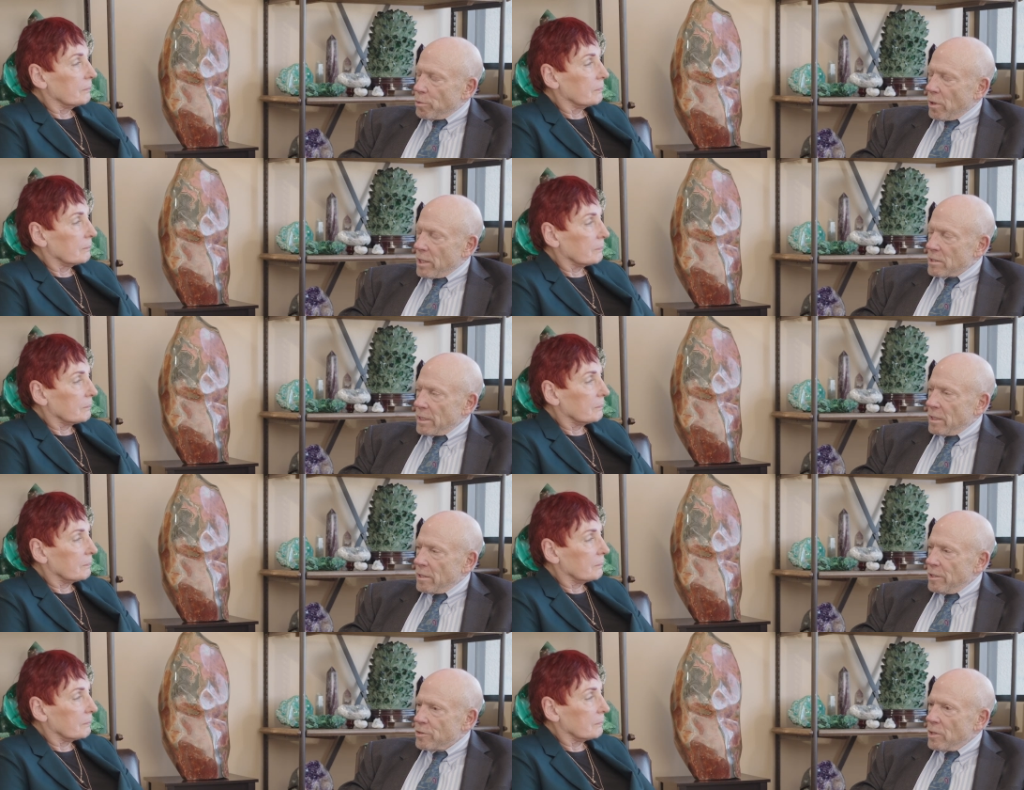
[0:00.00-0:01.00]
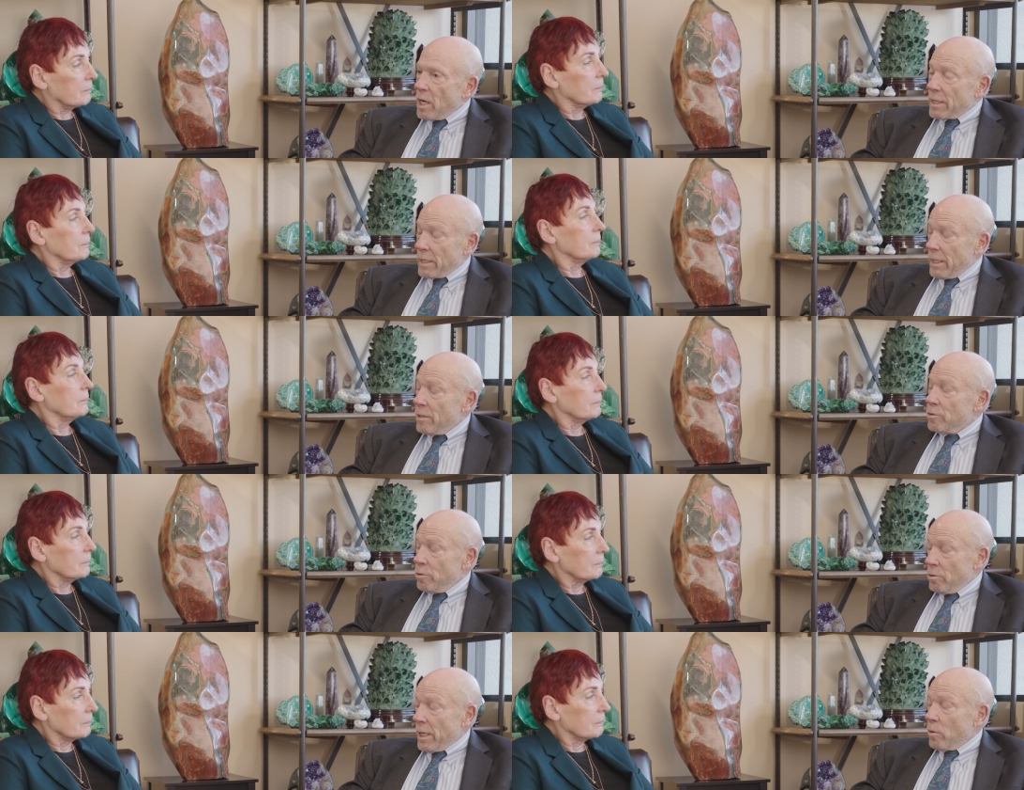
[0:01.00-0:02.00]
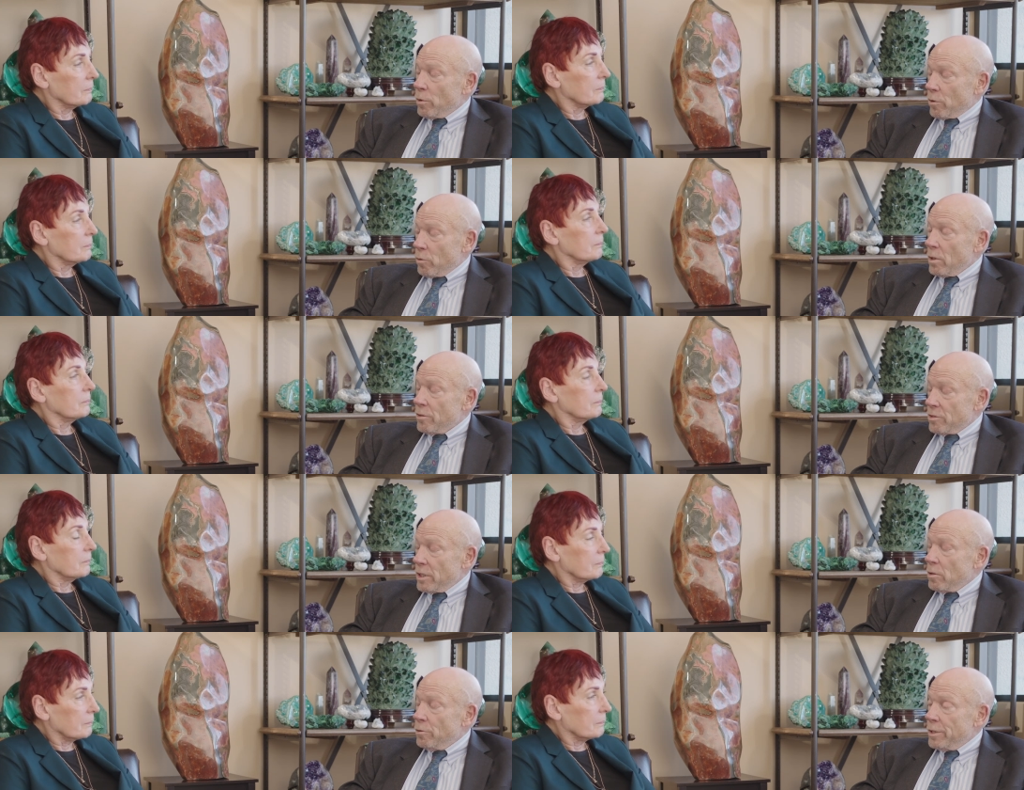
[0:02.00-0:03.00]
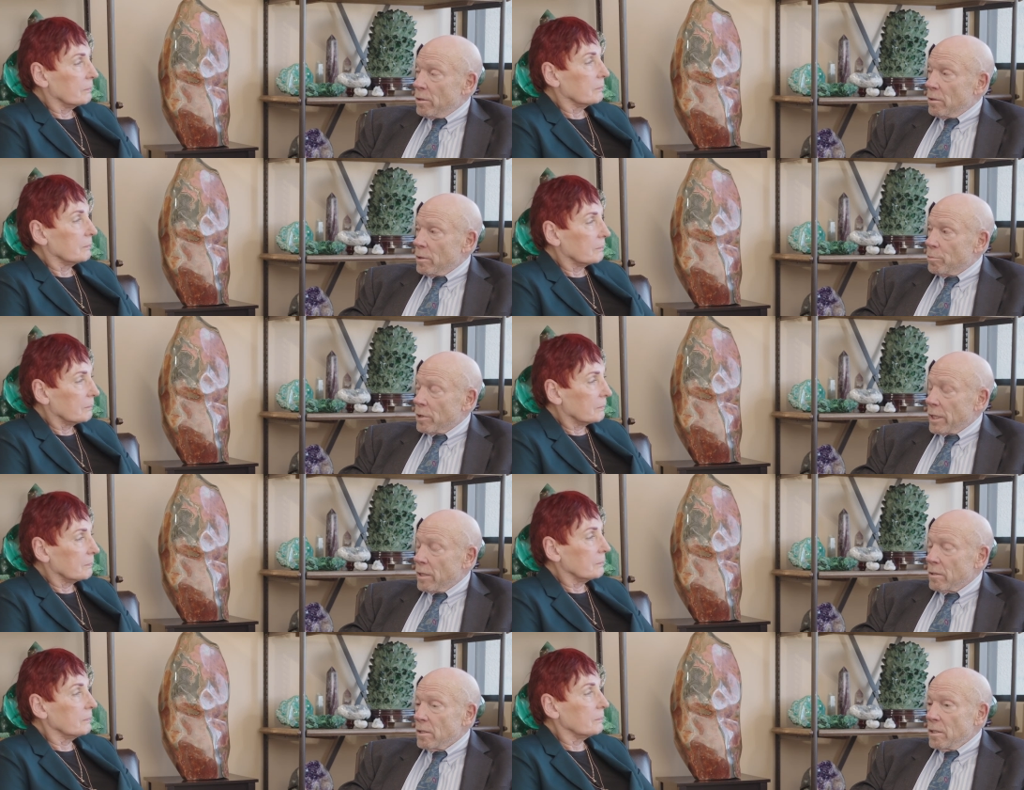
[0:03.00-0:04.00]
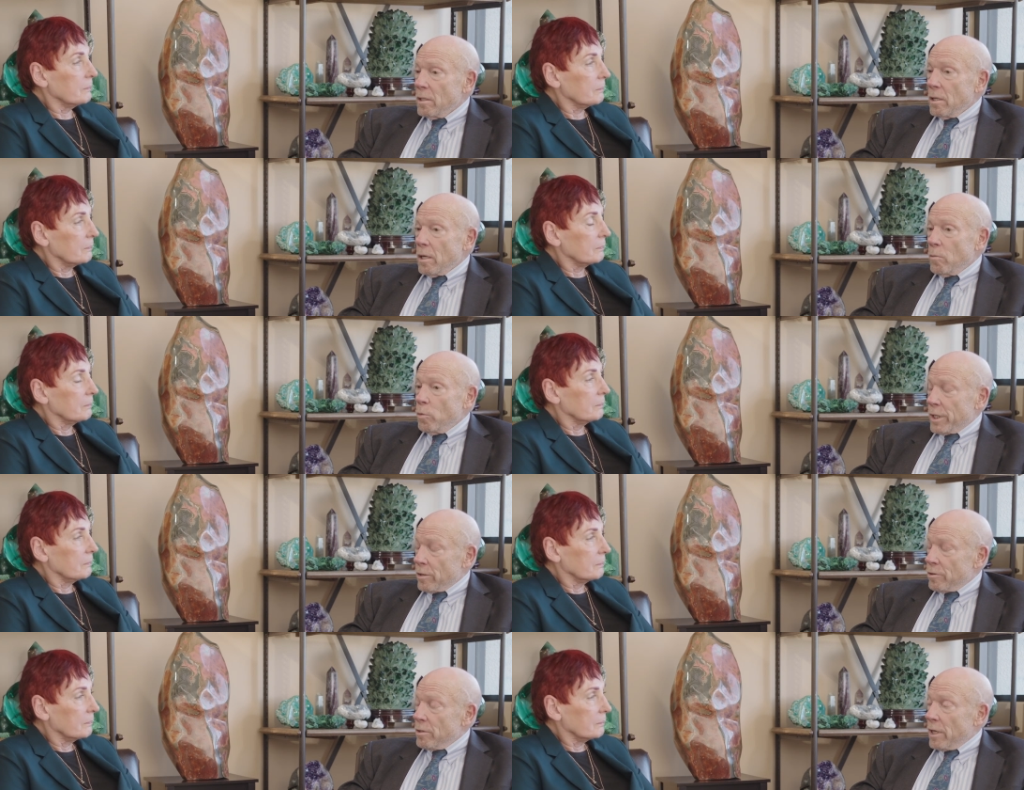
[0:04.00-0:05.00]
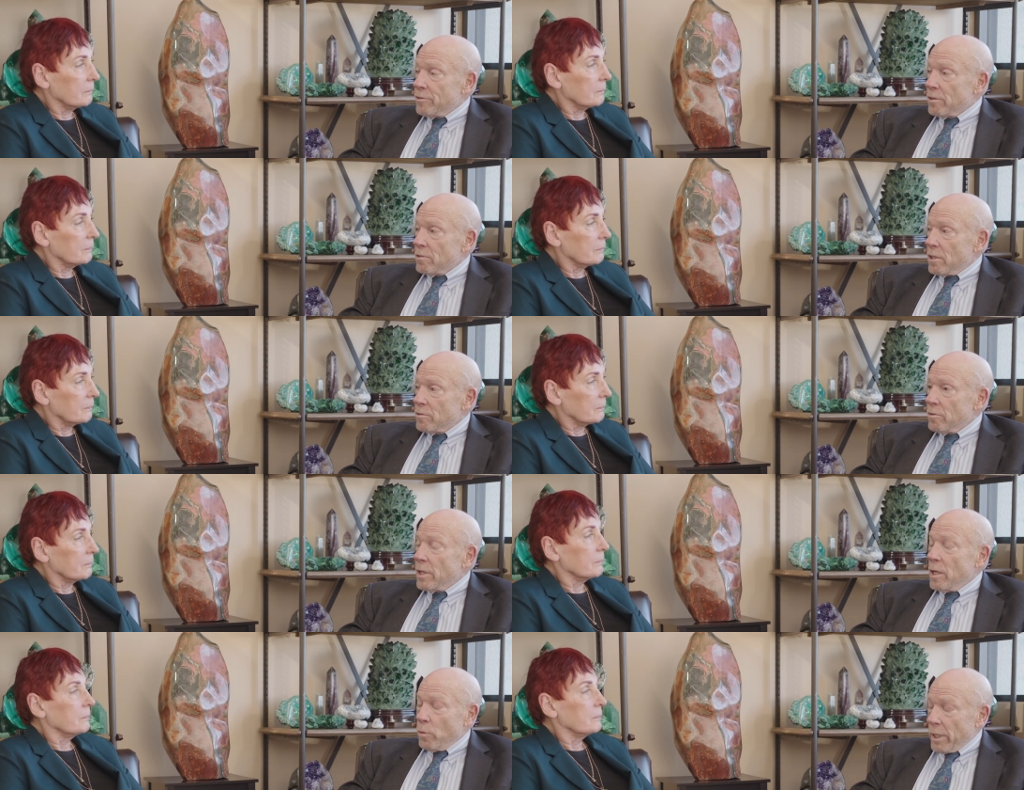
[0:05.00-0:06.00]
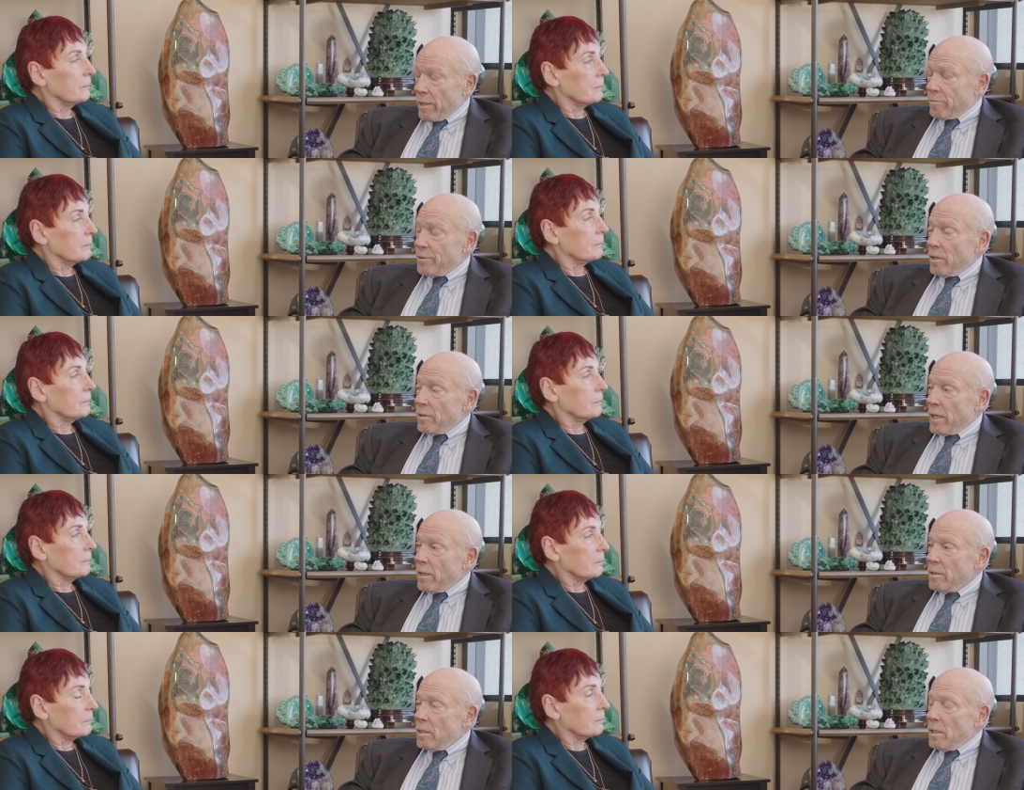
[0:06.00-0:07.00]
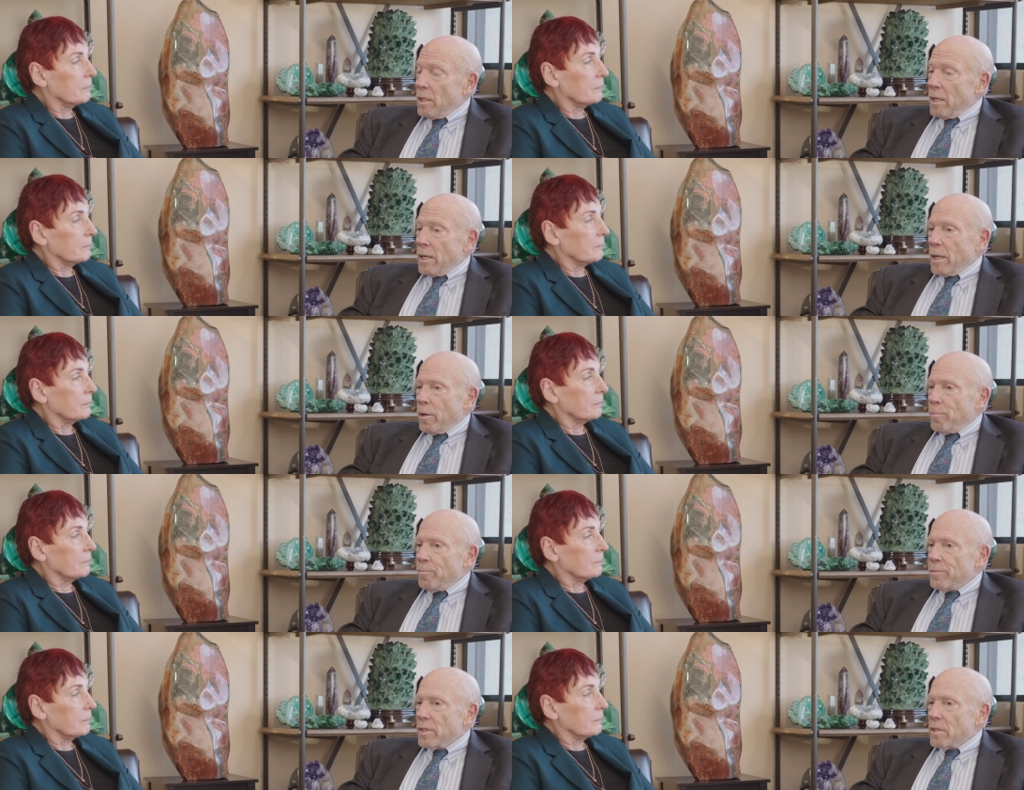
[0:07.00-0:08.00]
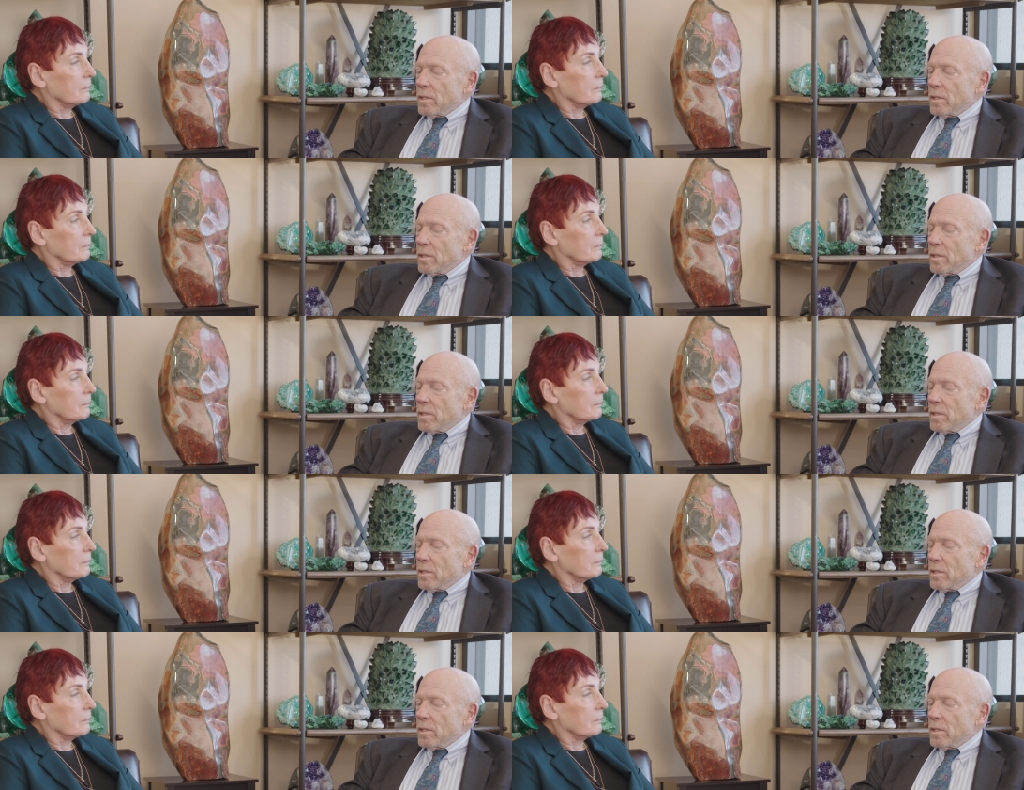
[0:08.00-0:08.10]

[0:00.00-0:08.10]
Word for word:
Speaker 1: prostate lesion i can do that with a single needle implant mm-hmm. um, we can do that successfully and we have done that um,